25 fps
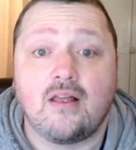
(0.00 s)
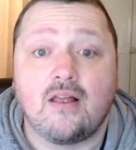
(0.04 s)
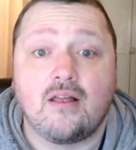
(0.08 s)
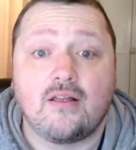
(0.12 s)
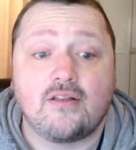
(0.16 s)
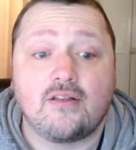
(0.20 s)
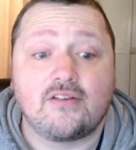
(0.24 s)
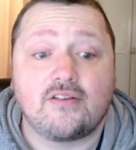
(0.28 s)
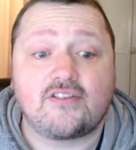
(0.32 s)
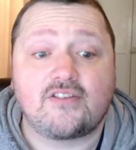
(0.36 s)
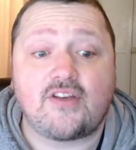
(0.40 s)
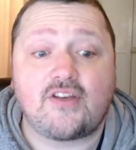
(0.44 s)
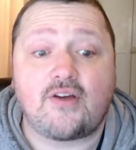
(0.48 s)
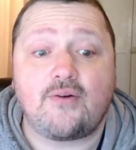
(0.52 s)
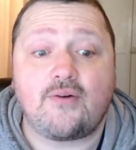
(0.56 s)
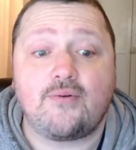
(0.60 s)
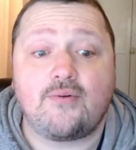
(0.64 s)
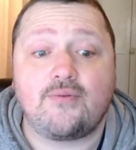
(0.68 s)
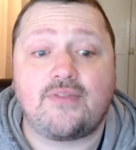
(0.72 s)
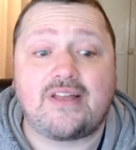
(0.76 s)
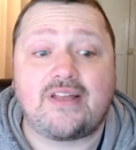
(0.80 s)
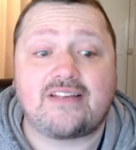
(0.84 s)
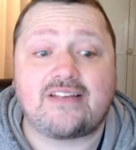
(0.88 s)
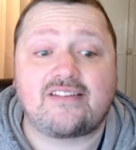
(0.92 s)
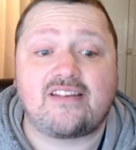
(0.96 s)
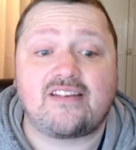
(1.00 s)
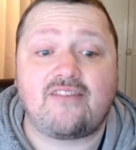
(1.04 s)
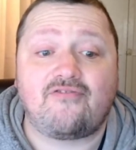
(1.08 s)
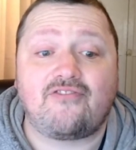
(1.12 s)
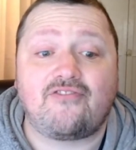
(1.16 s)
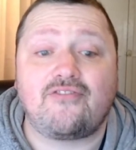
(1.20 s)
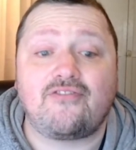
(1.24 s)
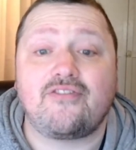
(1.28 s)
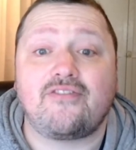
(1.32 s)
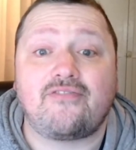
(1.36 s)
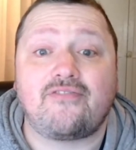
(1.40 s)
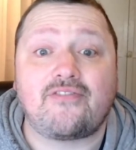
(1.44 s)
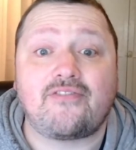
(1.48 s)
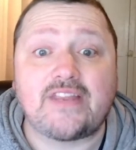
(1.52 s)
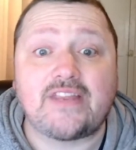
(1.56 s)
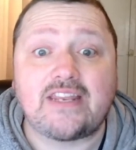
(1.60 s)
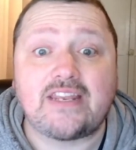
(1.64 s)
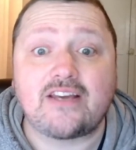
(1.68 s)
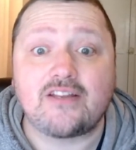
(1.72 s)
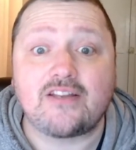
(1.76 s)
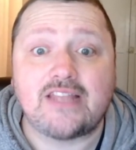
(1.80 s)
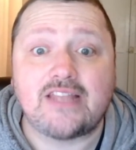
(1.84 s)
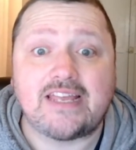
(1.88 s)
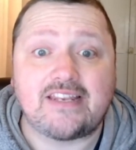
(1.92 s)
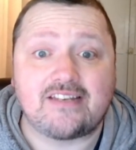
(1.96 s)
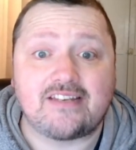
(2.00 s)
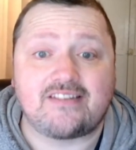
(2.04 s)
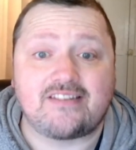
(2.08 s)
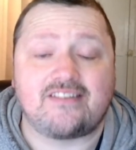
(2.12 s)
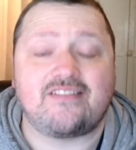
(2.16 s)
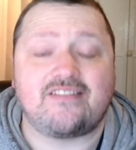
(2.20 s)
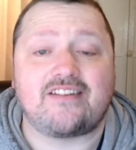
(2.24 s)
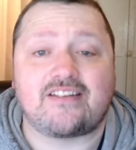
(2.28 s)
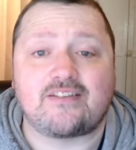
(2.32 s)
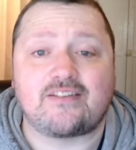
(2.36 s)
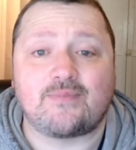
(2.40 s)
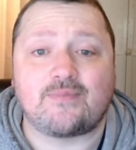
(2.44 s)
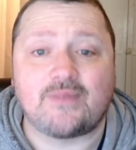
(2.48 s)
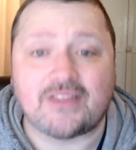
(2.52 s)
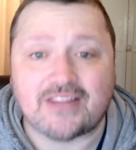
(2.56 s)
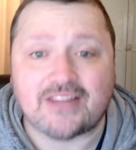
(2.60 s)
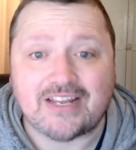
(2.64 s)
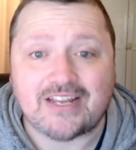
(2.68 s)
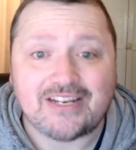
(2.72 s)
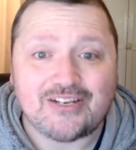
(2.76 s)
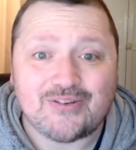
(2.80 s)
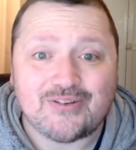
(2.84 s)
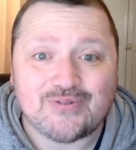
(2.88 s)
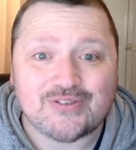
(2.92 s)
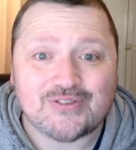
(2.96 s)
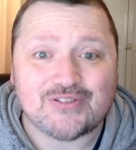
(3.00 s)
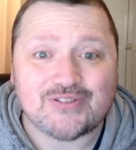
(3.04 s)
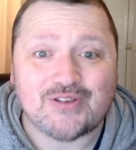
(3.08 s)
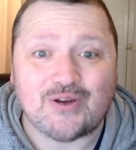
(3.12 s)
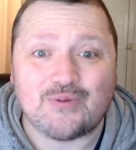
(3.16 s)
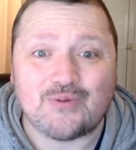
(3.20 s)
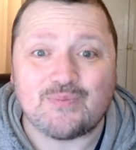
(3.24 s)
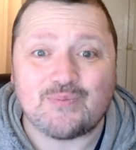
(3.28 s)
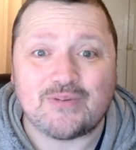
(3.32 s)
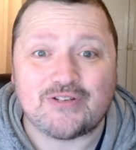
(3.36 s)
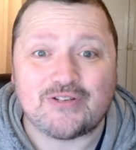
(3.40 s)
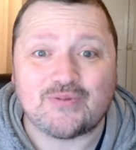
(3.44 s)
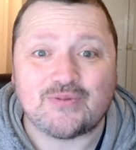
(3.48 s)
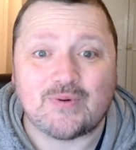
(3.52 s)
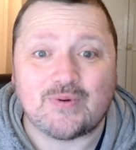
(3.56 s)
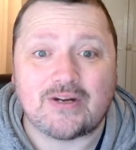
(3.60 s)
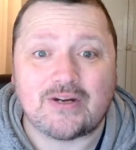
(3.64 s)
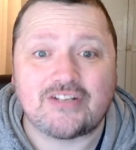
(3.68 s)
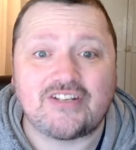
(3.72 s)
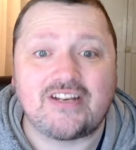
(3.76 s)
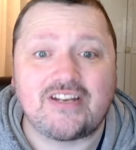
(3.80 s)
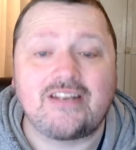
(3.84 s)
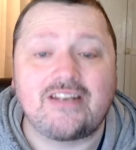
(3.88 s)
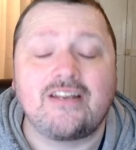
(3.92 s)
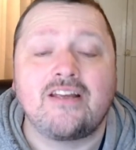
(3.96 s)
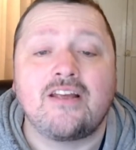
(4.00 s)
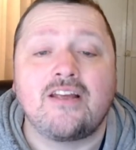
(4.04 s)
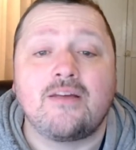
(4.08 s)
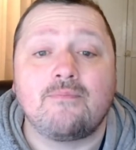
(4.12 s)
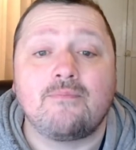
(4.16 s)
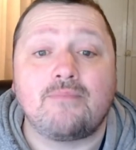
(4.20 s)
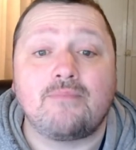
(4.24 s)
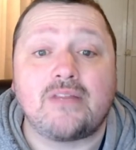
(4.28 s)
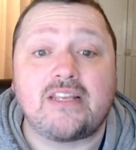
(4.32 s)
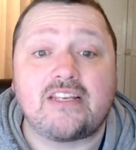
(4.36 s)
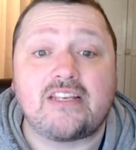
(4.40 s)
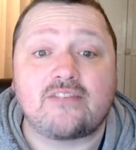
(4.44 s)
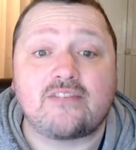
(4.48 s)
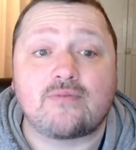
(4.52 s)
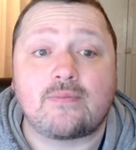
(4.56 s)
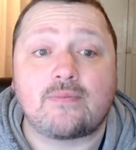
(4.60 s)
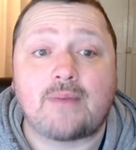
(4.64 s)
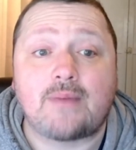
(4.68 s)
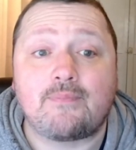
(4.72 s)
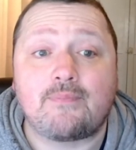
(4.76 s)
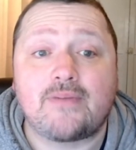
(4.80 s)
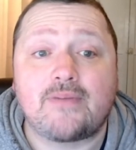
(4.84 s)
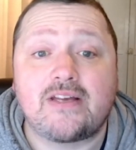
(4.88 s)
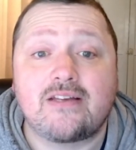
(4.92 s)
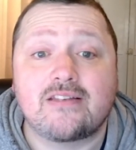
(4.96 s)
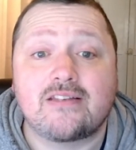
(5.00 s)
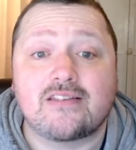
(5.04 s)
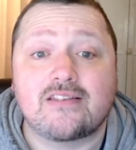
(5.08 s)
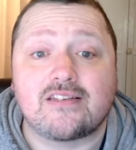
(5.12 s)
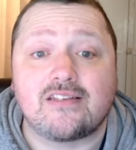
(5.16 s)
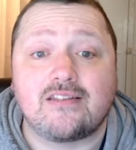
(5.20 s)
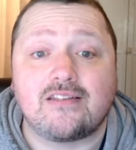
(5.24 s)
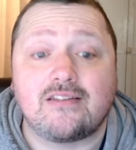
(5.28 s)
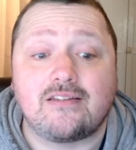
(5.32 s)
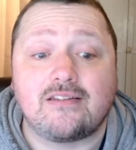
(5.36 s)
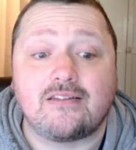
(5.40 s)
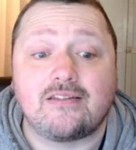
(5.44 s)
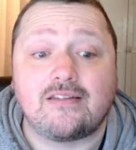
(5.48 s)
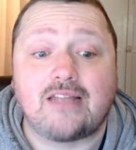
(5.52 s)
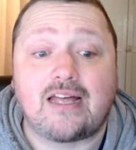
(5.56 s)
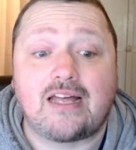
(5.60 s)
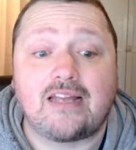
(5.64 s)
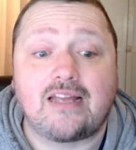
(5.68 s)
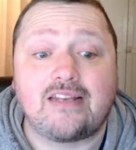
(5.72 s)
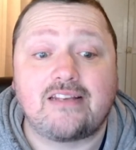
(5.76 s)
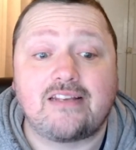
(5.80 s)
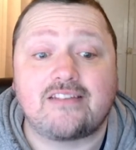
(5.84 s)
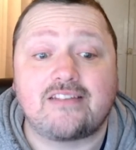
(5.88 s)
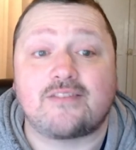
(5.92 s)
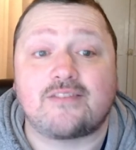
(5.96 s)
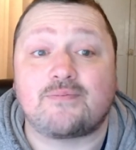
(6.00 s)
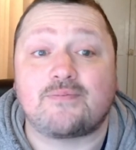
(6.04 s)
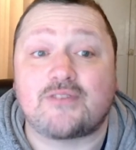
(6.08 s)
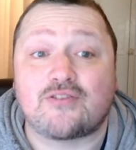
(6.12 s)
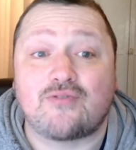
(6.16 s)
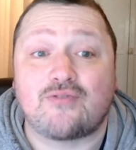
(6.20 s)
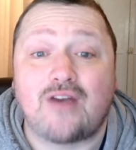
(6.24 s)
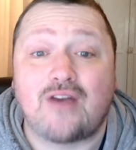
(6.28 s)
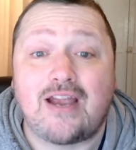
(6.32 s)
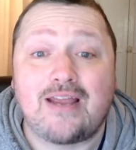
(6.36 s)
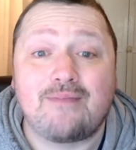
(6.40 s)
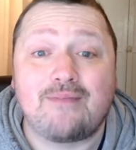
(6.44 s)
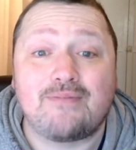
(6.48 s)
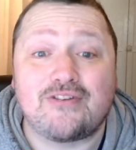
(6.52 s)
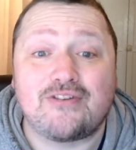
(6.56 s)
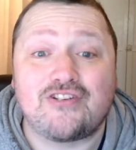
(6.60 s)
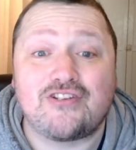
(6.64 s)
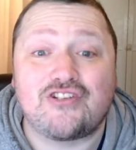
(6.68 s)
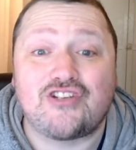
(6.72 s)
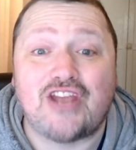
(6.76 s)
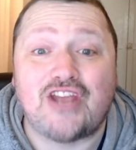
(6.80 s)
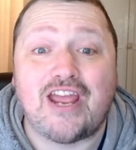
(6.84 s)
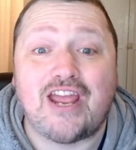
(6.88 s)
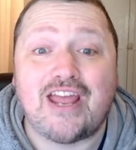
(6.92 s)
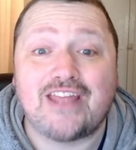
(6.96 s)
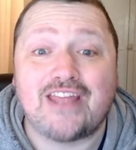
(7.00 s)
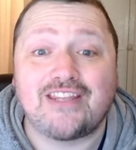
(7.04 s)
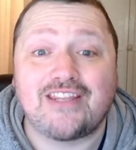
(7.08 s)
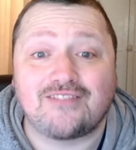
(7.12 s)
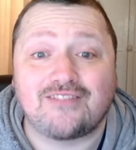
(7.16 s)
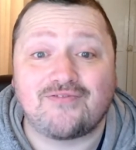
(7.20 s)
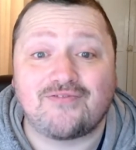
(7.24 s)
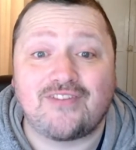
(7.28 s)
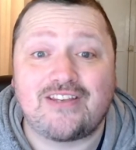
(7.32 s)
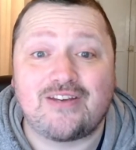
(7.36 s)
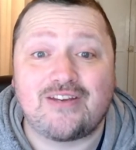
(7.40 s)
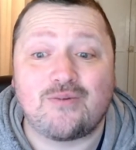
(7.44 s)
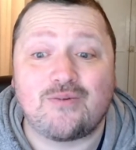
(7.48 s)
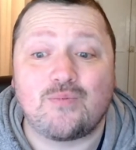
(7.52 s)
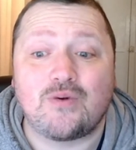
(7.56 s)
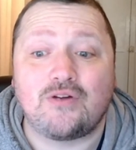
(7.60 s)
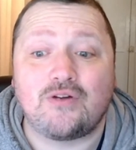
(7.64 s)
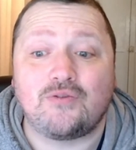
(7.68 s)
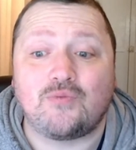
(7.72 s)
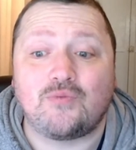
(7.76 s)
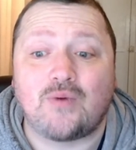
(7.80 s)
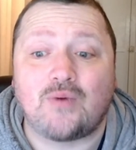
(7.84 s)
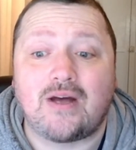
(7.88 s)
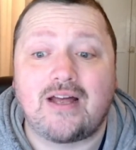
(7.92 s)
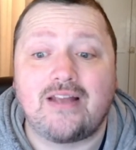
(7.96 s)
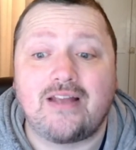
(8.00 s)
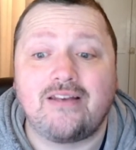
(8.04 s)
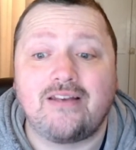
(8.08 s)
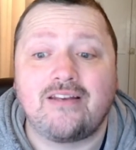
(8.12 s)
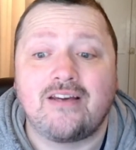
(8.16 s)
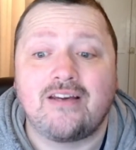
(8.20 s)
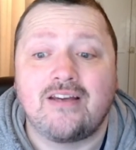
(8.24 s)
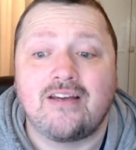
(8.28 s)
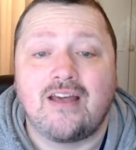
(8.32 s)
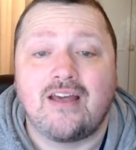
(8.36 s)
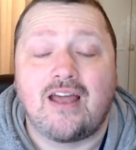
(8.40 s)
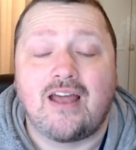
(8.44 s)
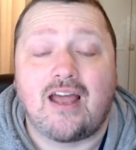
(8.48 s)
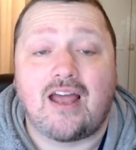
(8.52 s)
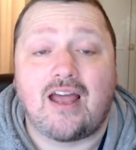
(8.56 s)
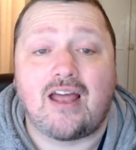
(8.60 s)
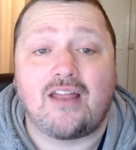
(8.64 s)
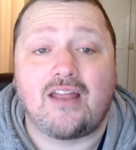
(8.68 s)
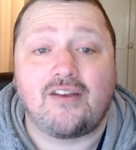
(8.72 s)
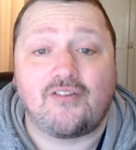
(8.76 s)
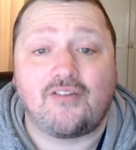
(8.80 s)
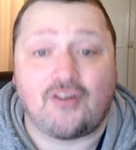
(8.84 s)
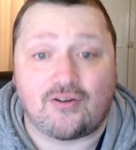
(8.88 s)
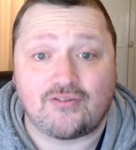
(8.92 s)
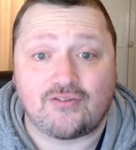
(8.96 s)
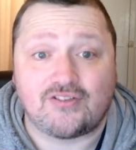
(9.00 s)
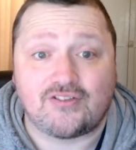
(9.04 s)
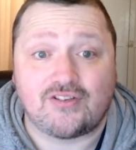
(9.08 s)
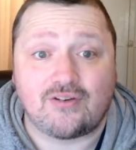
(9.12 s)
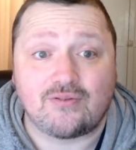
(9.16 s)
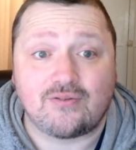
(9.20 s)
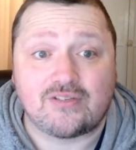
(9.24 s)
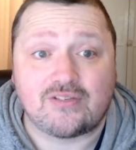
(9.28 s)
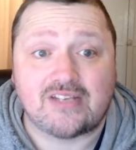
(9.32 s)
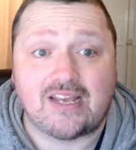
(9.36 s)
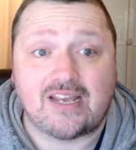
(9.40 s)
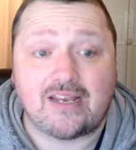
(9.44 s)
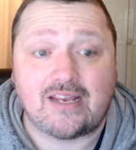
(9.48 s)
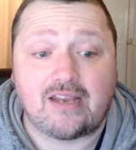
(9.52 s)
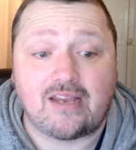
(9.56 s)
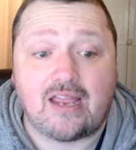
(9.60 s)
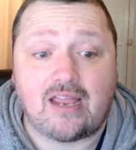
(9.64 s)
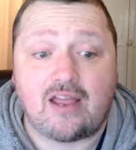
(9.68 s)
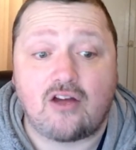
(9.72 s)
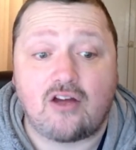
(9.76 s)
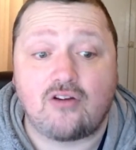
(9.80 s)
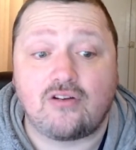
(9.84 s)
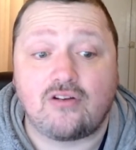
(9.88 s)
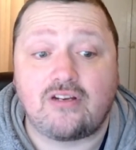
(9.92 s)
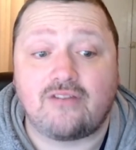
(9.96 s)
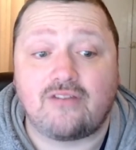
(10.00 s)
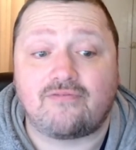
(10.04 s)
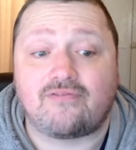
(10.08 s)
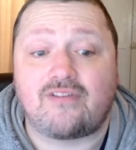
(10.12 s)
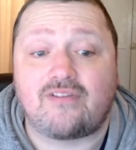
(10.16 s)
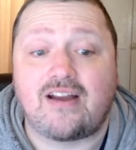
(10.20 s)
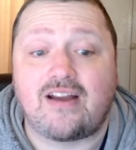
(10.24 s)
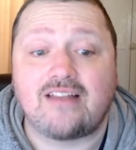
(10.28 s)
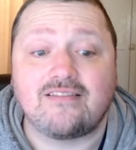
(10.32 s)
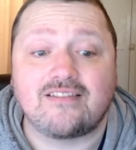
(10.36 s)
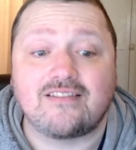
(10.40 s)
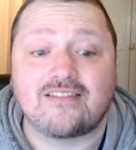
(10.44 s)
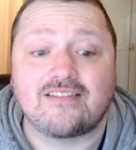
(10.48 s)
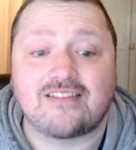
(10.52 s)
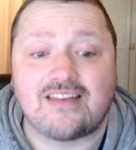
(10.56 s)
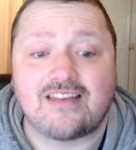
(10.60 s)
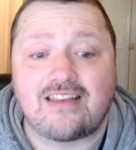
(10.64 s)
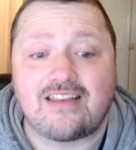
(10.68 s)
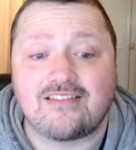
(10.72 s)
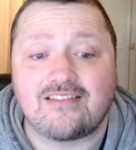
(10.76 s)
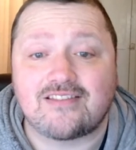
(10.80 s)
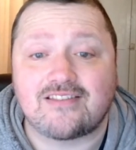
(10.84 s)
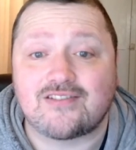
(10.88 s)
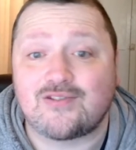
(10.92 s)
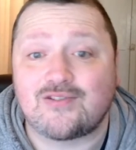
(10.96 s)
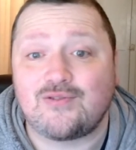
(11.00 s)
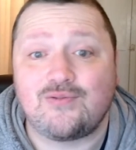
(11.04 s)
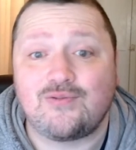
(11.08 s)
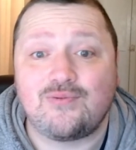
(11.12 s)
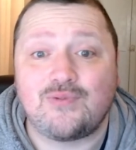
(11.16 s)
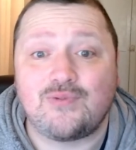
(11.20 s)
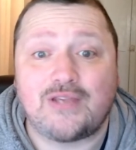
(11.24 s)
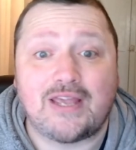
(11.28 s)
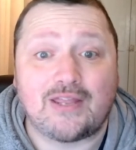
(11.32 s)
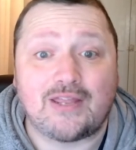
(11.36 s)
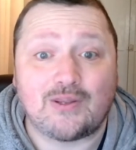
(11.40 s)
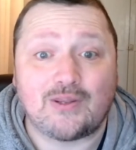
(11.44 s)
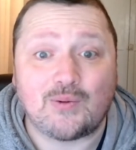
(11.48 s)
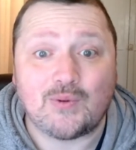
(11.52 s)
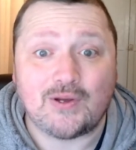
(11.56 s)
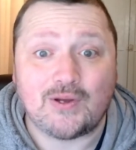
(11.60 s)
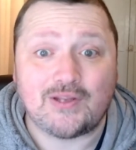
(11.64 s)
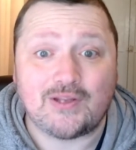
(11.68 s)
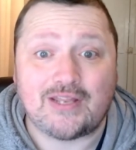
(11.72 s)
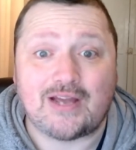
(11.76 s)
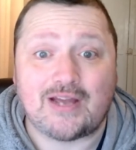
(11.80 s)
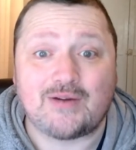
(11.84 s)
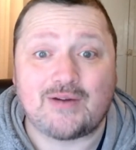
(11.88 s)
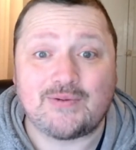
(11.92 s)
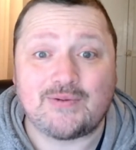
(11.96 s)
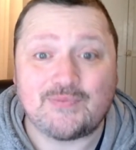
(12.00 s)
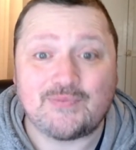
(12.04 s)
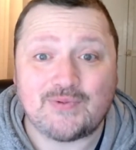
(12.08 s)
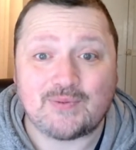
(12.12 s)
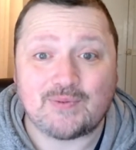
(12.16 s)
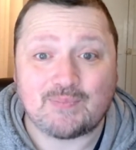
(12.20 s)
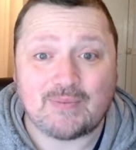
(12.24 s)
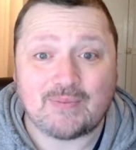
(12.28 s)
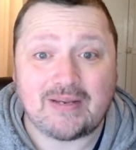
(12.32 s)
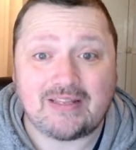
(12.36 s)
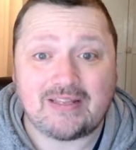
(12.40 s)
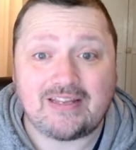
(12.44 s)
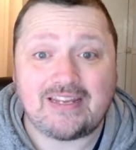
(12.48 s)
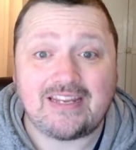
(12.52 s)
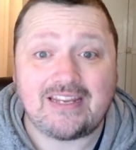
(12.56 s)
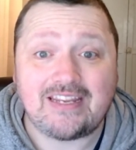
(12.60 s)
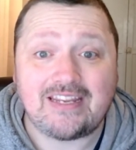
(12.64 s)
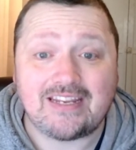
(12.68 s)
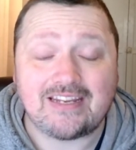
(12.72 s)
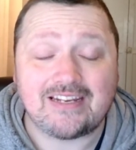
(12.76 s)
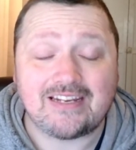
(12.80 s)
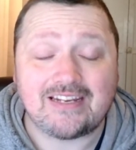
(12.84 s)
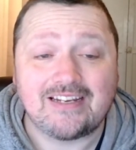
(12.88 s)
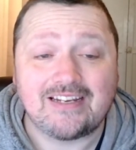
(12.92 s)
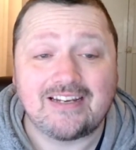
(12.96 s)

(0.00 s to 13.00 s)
So that's it for another video, ladies and gentlemen. Thank you so much for watching. Please remember to like, subscribe and share this video worldwide, and also tag all your friends in to get the word out in rugby league.